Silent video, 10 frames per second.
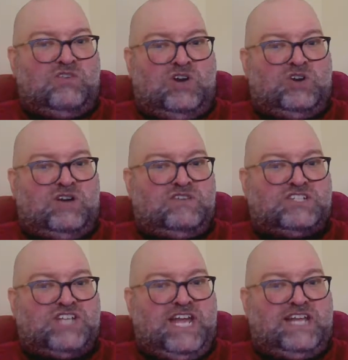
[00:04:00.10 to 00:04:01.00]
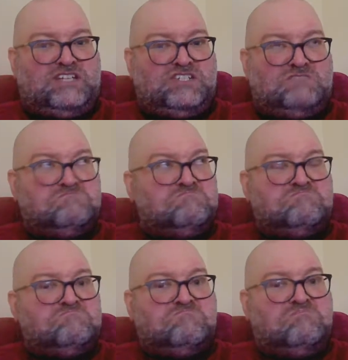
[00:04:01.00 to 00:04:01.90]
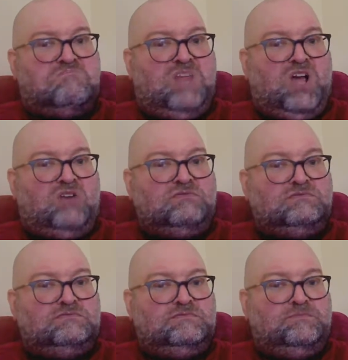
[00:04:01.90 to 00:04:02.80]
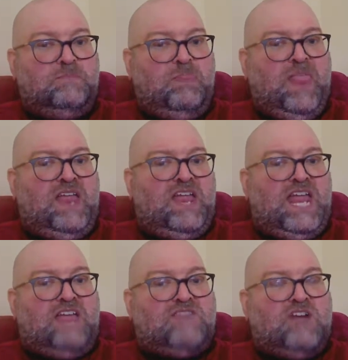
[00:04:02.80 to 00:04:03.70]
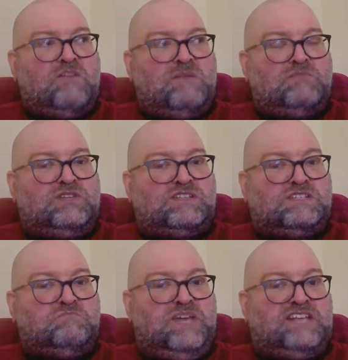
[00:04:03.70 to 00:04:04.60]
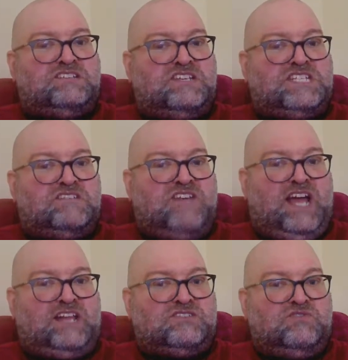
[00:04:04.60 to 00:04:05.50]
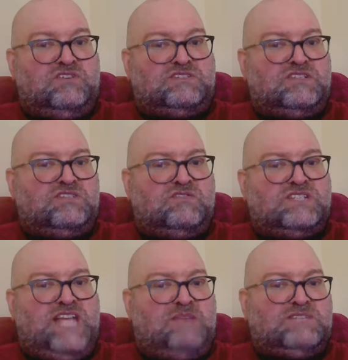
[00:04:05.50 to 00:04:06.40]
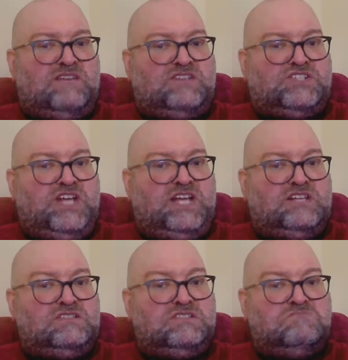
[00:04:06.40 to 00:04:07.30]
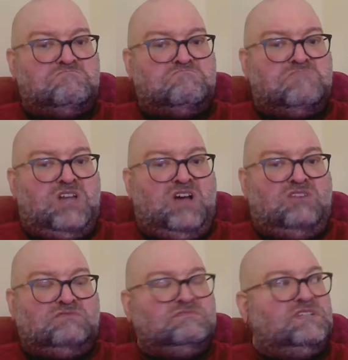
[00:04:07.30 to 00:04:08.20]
order ever change? No. If I remember the species of dinosaurs, does those names ever change? No.